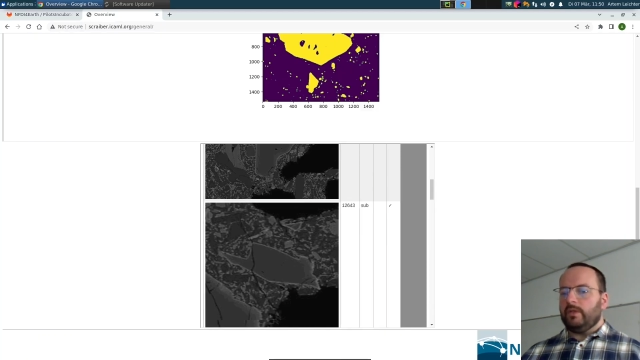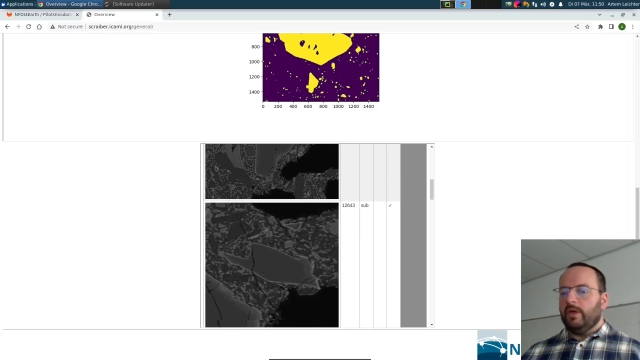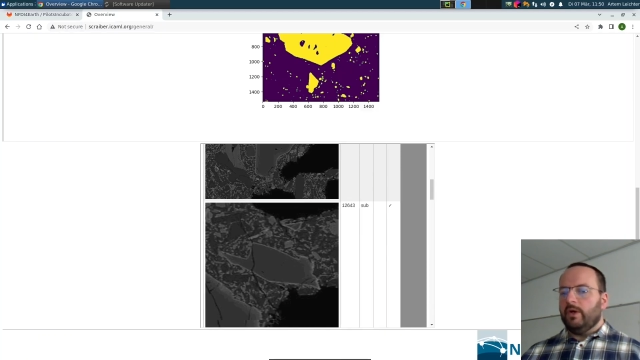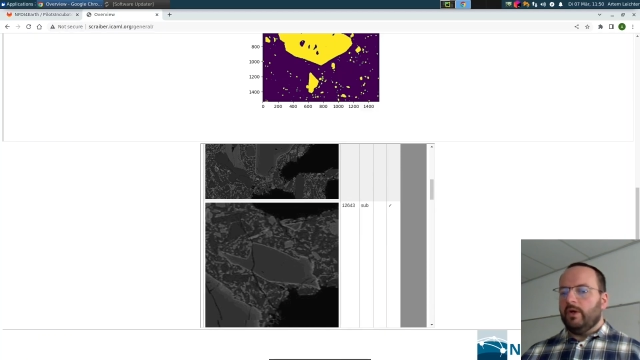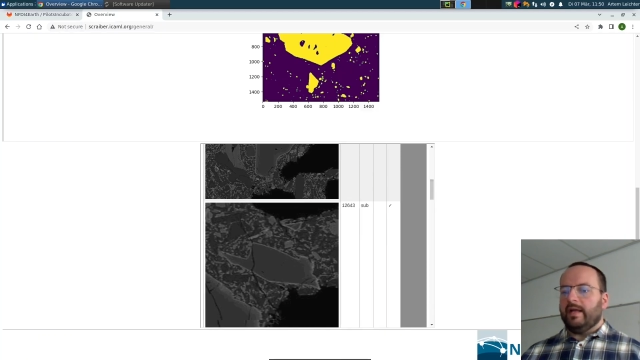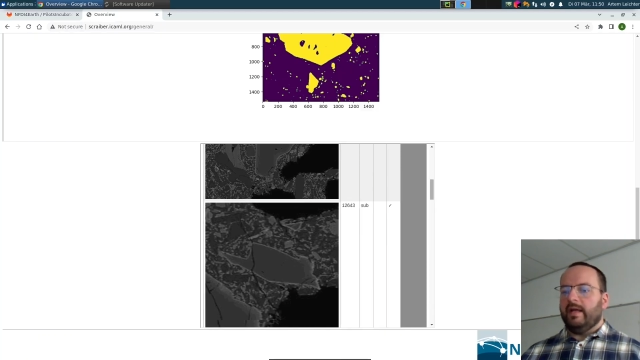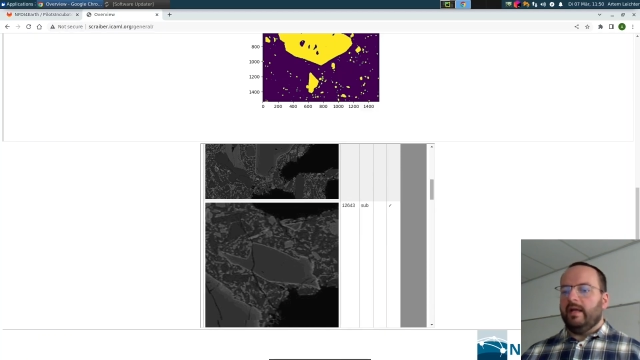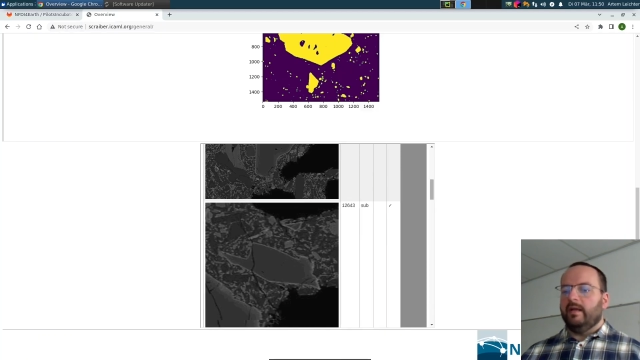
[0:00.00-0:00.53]

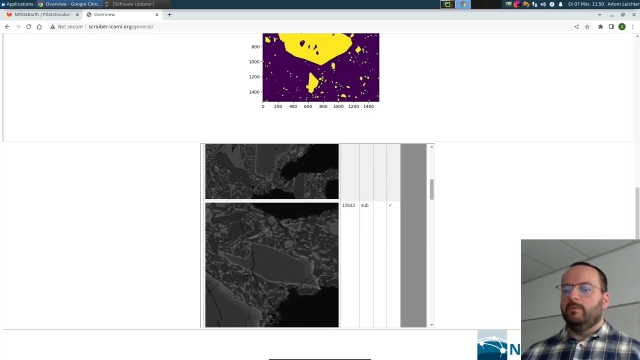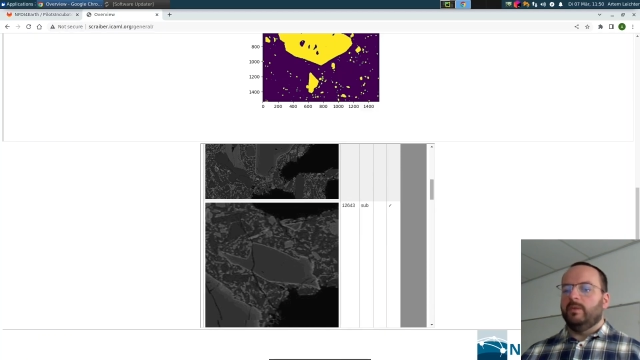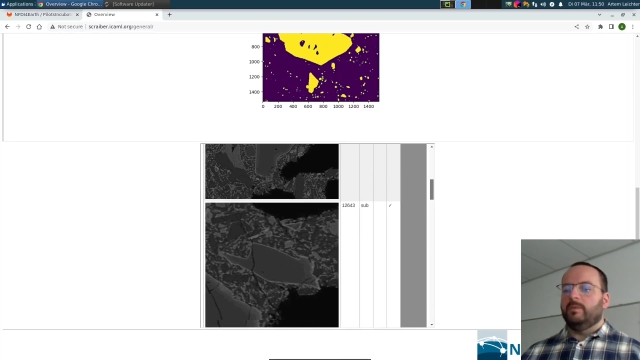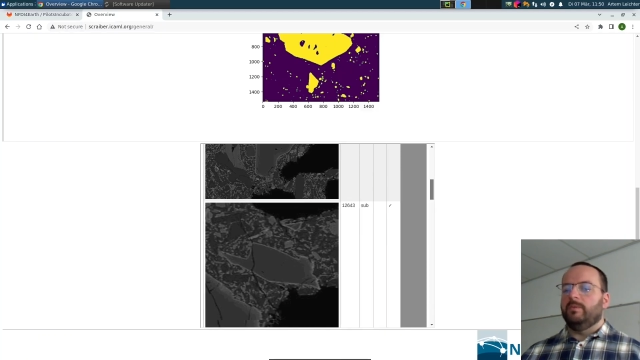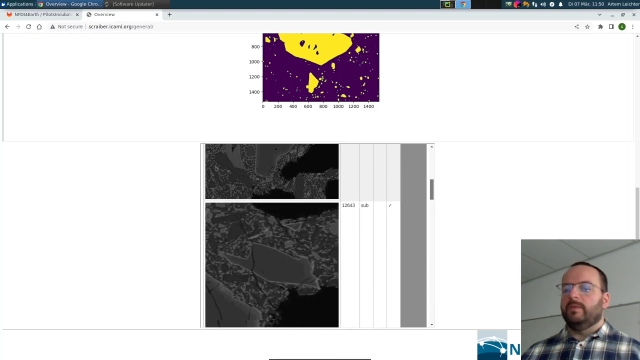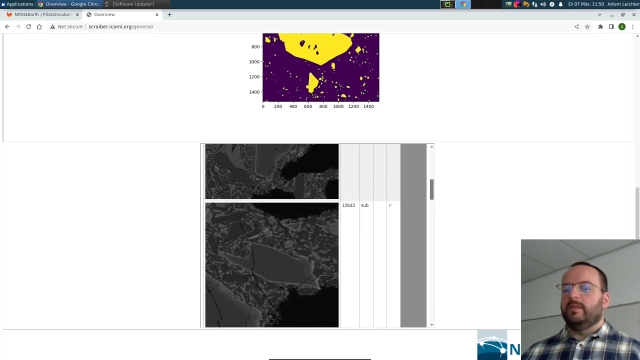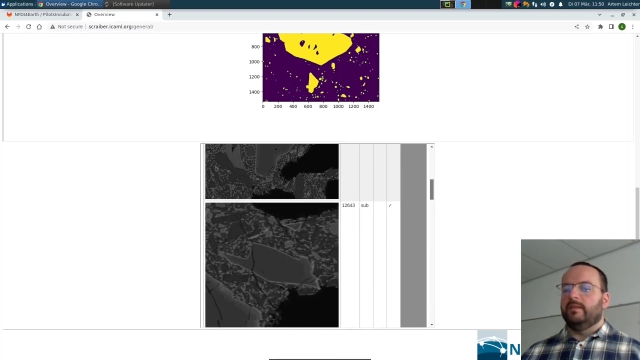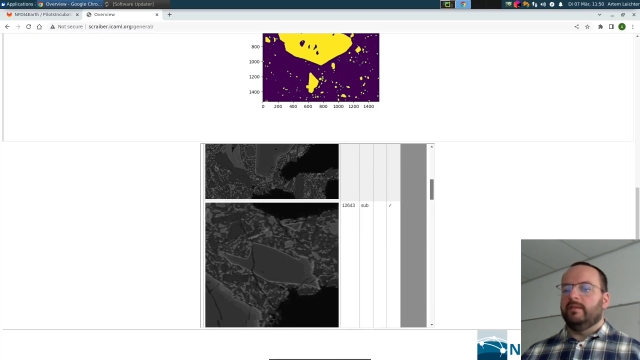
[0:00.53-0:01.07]
Okay, and when
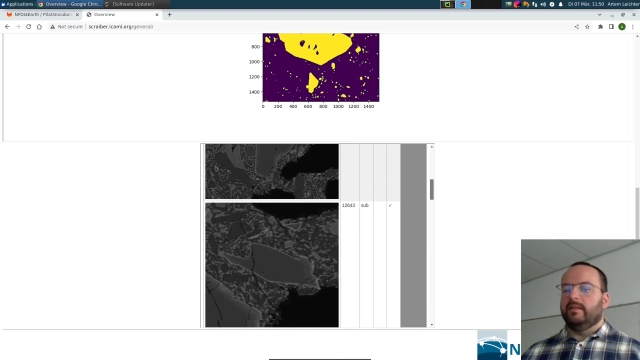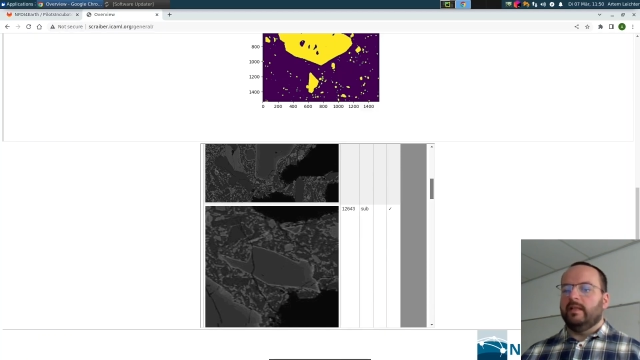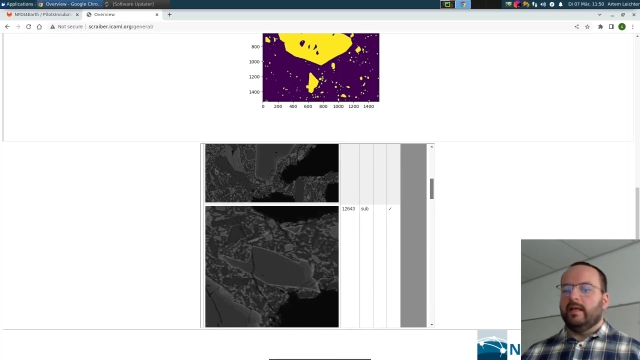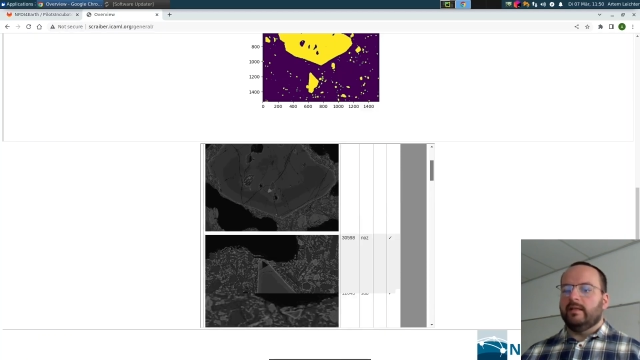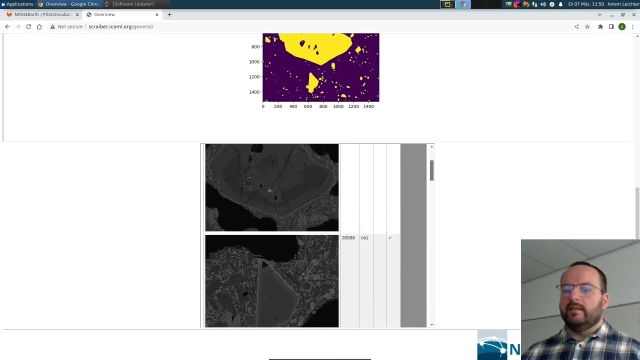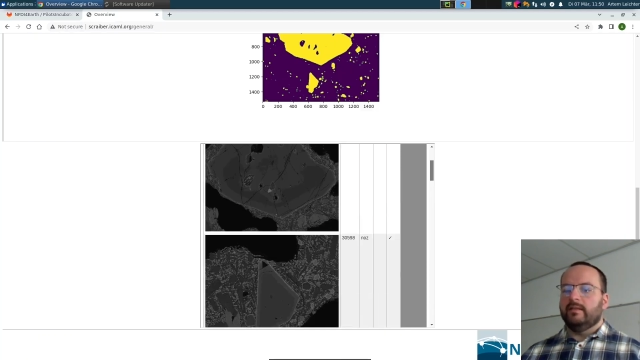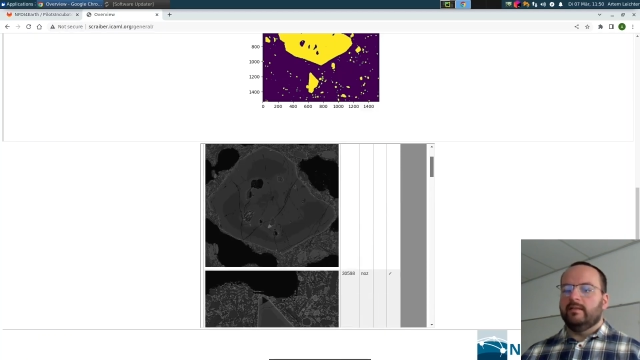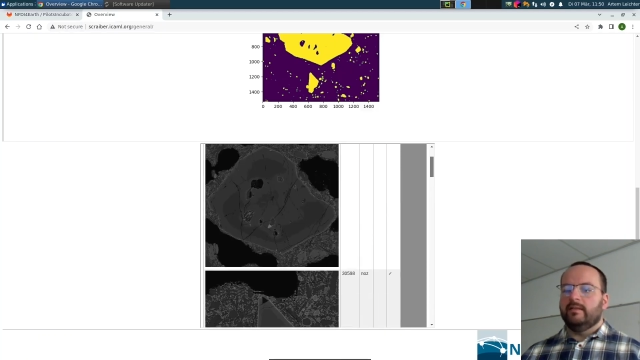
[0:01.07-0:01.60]
we
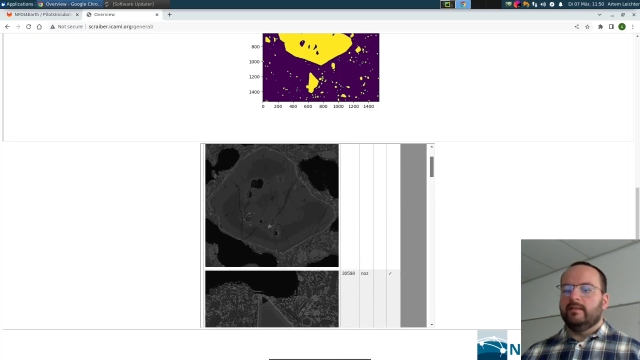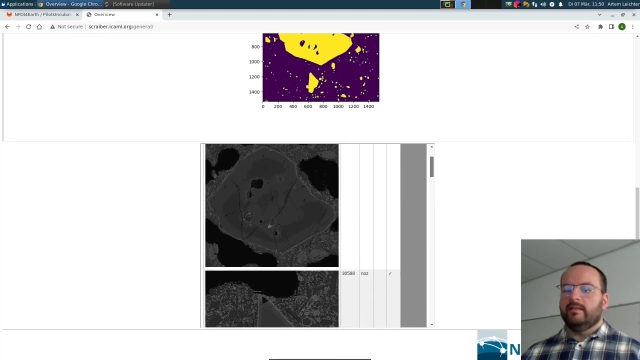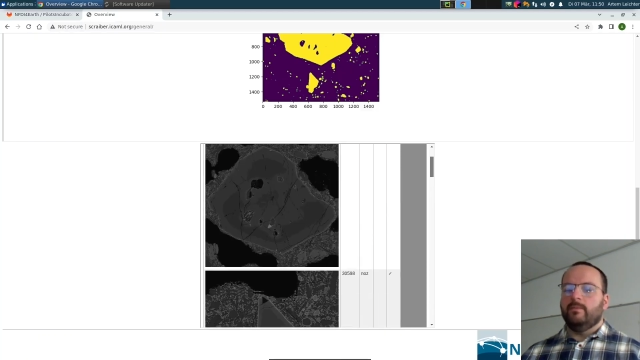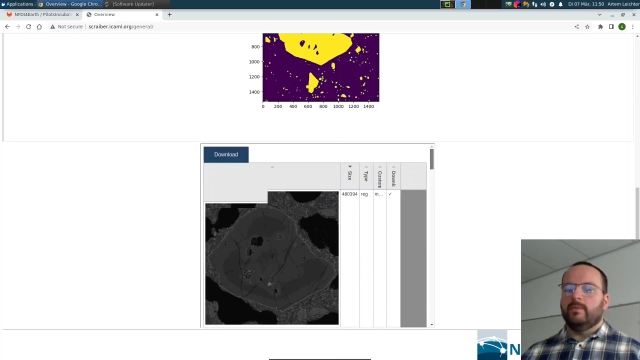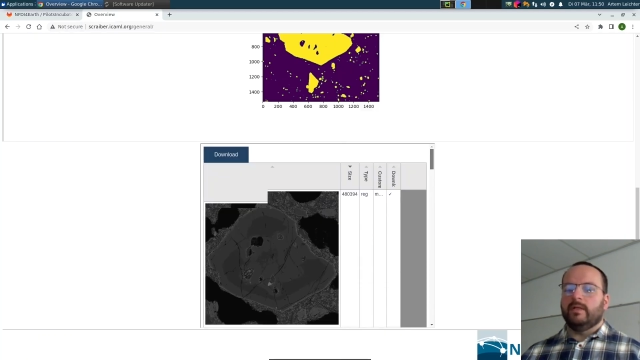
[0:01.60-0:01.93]
selected them,